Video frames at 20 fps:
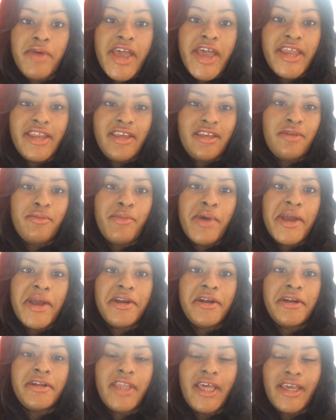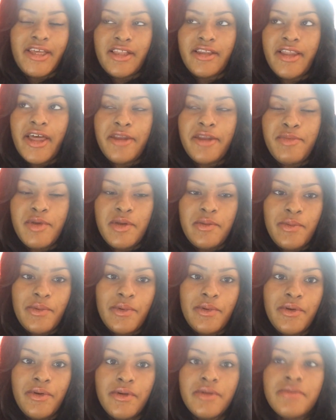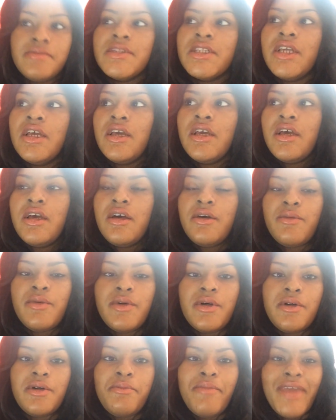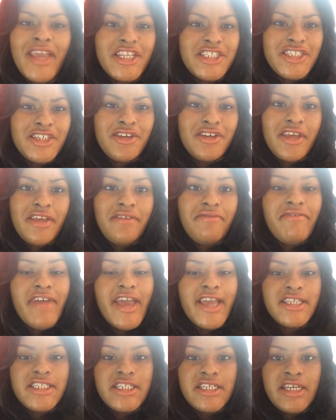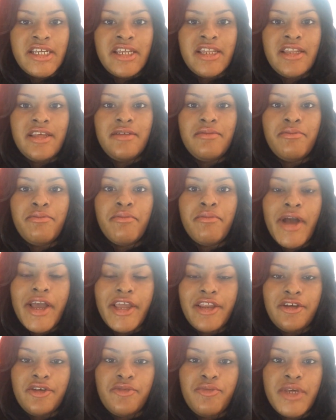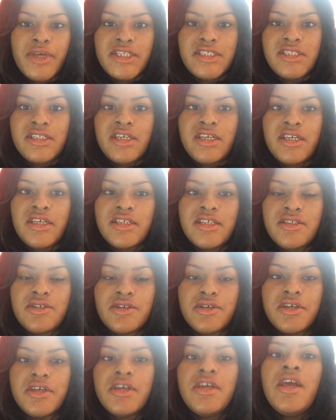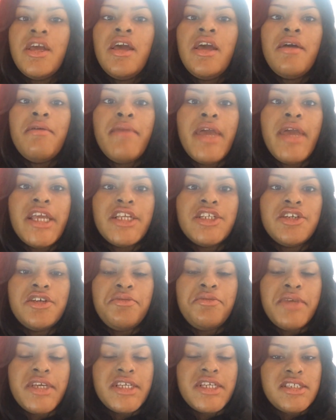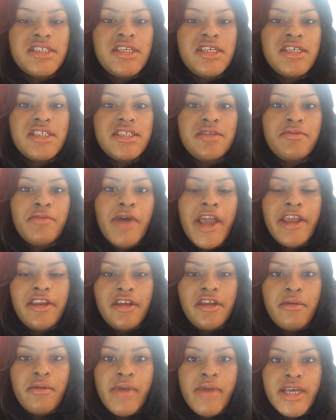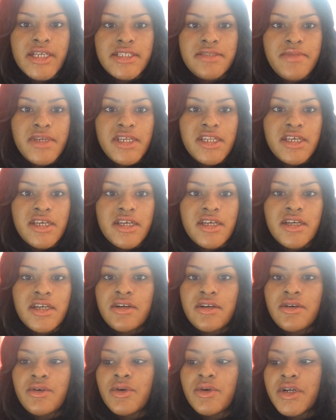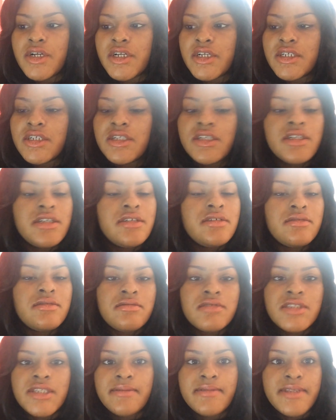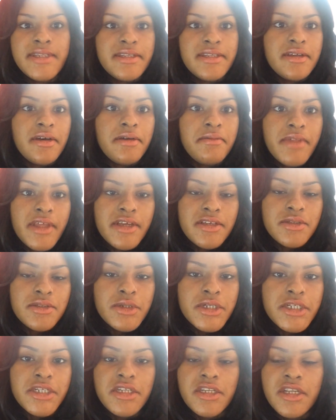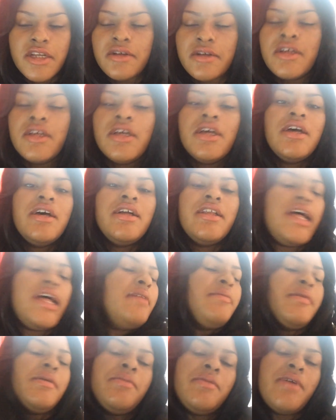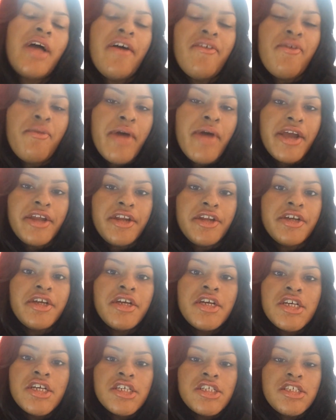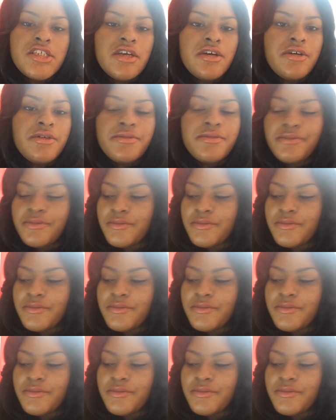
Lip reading: adding a minor. Like, a lot of people will major in fashion and minor in business, or major in business and minor in mass media, or something of that sort. You know, a lot of people have a minor, so